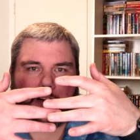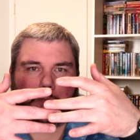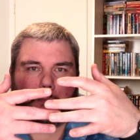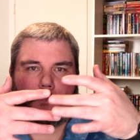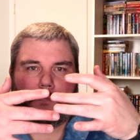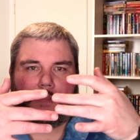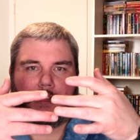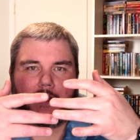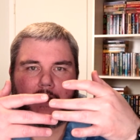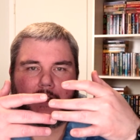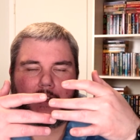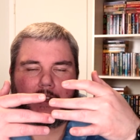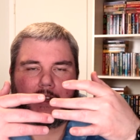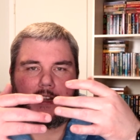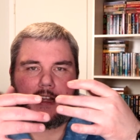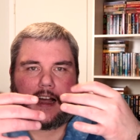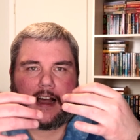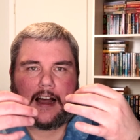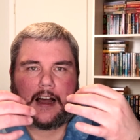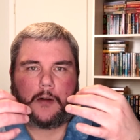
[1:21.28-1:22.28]
out,
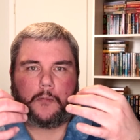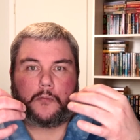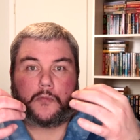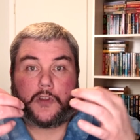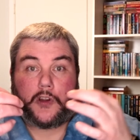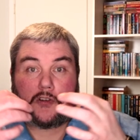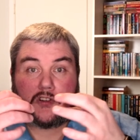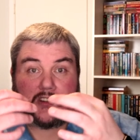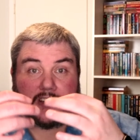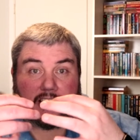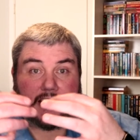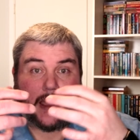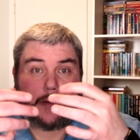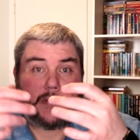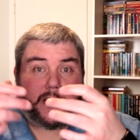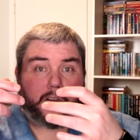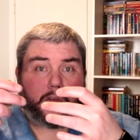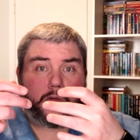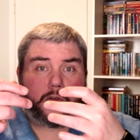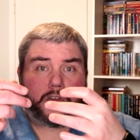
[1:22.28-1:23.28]
um, there's
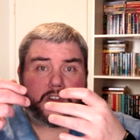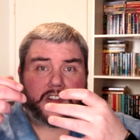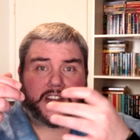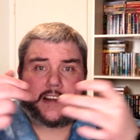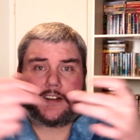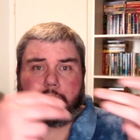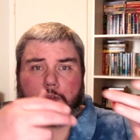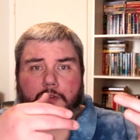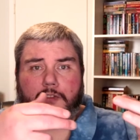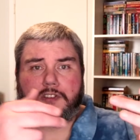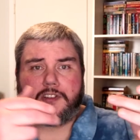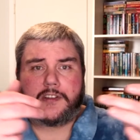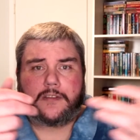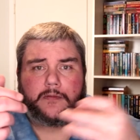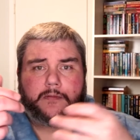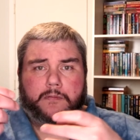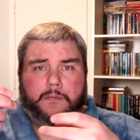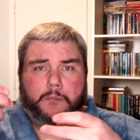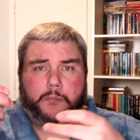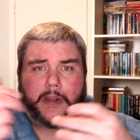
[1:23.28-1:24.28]
chemical signals
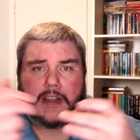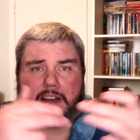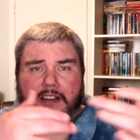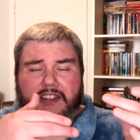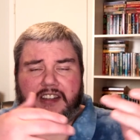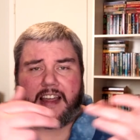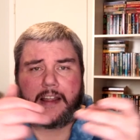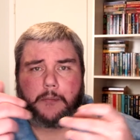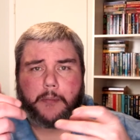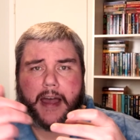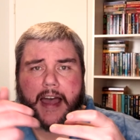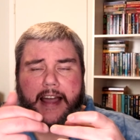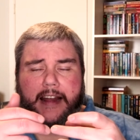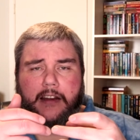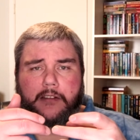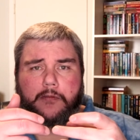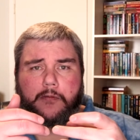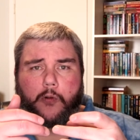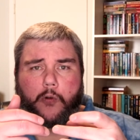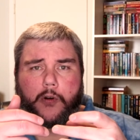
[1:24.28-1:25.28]
being sent back
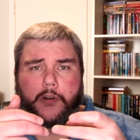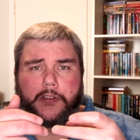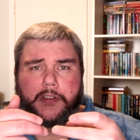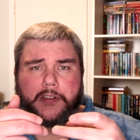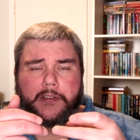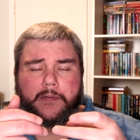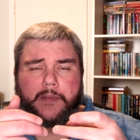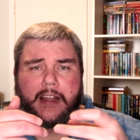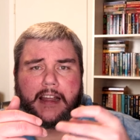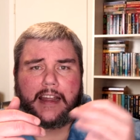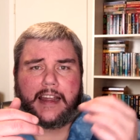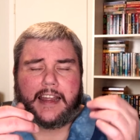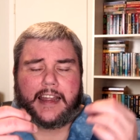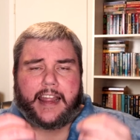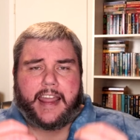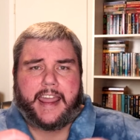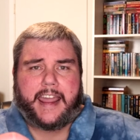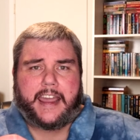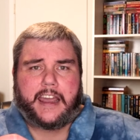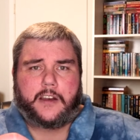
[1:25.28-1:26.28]
and forth.
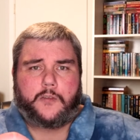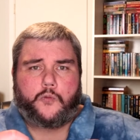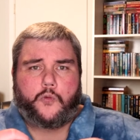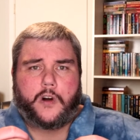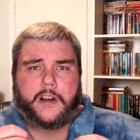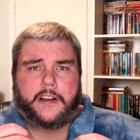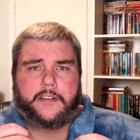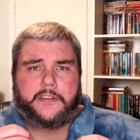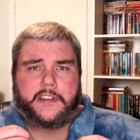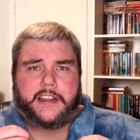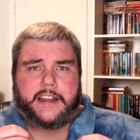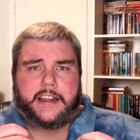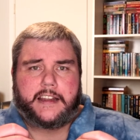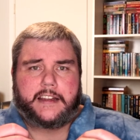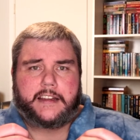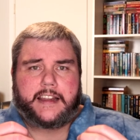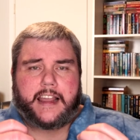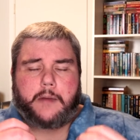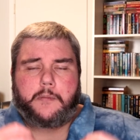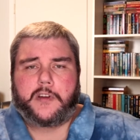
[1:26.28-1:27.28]
And one of
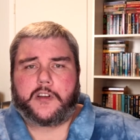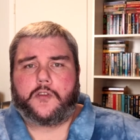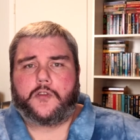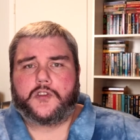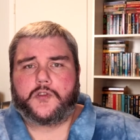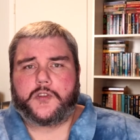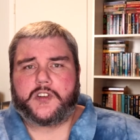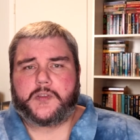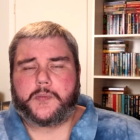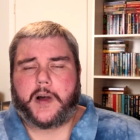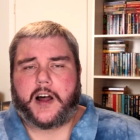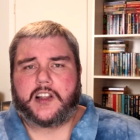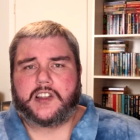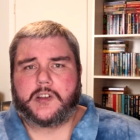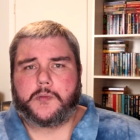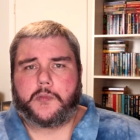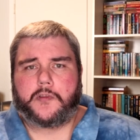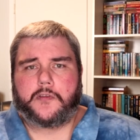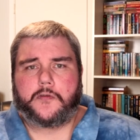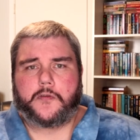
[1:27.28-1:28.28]
the chemicals
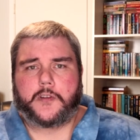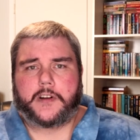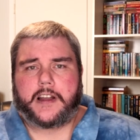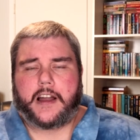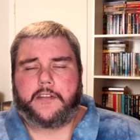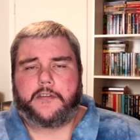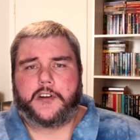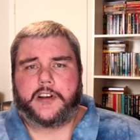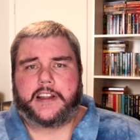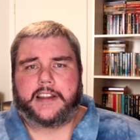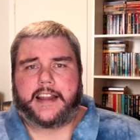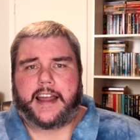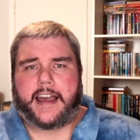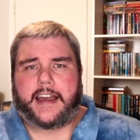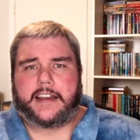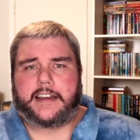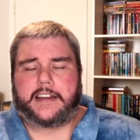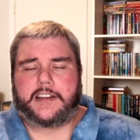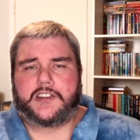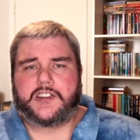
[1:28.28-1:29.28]
responsible for governing
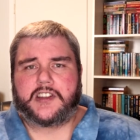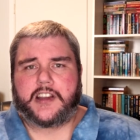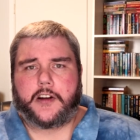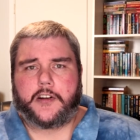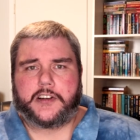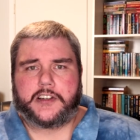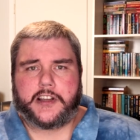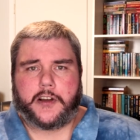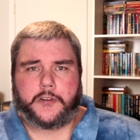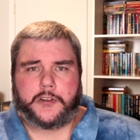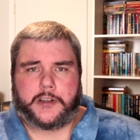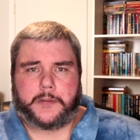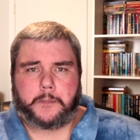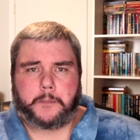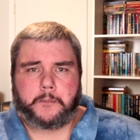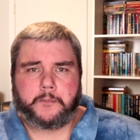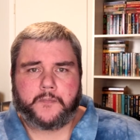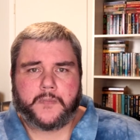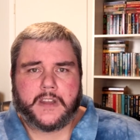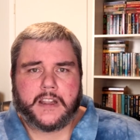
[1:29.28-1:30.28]
that is serotonin
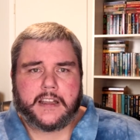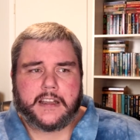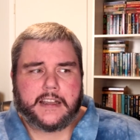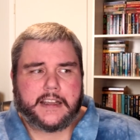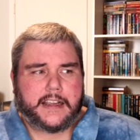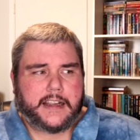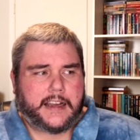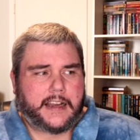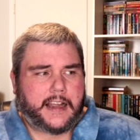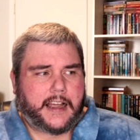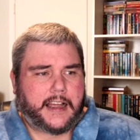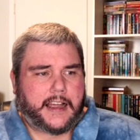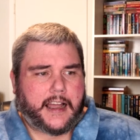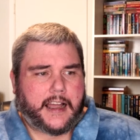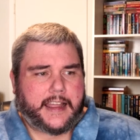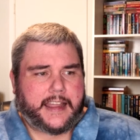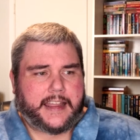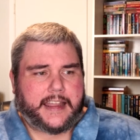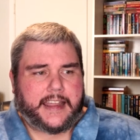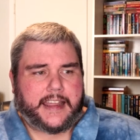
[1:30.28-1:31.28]

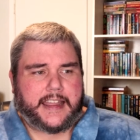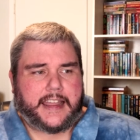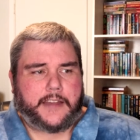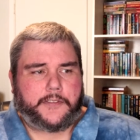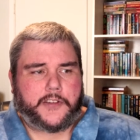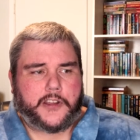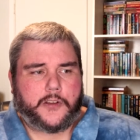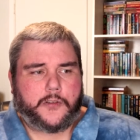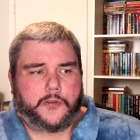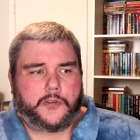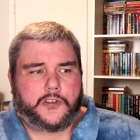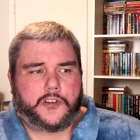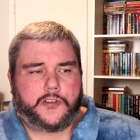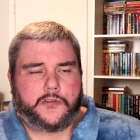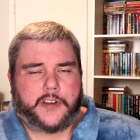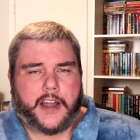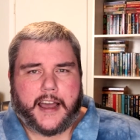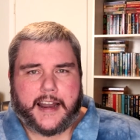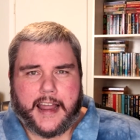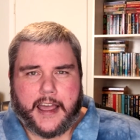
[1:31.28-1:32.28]
if you
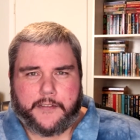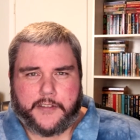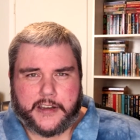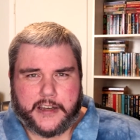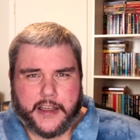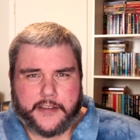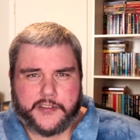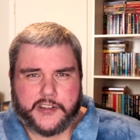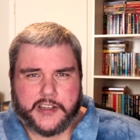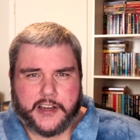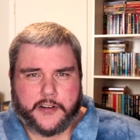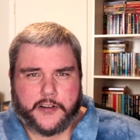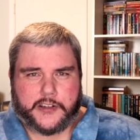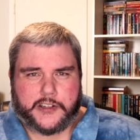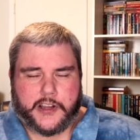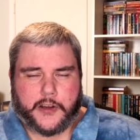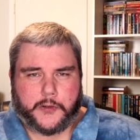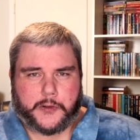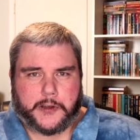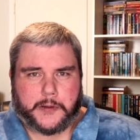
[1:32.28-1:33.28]
do not have enough
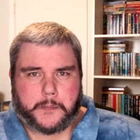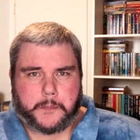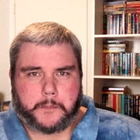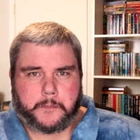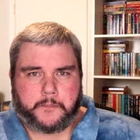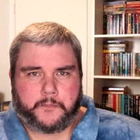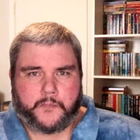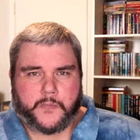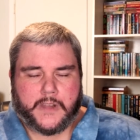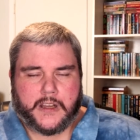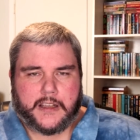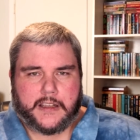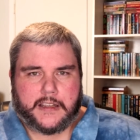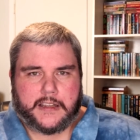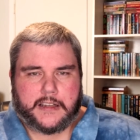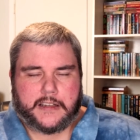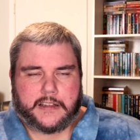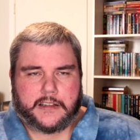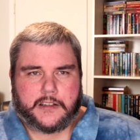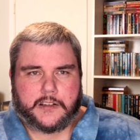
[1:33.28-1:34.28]
serotonin,
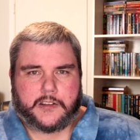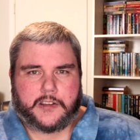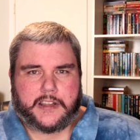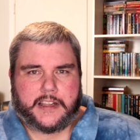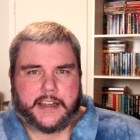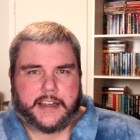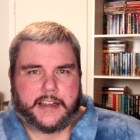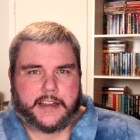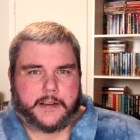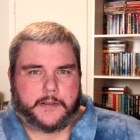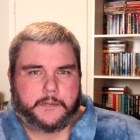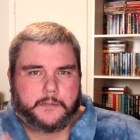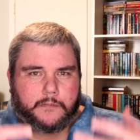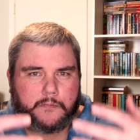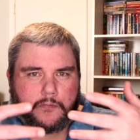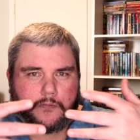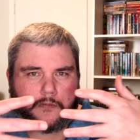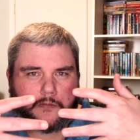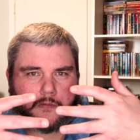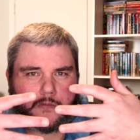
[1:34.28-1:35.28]
the
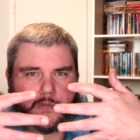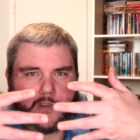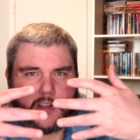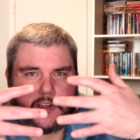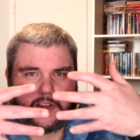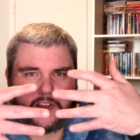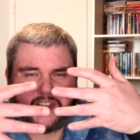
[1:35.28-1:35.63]
the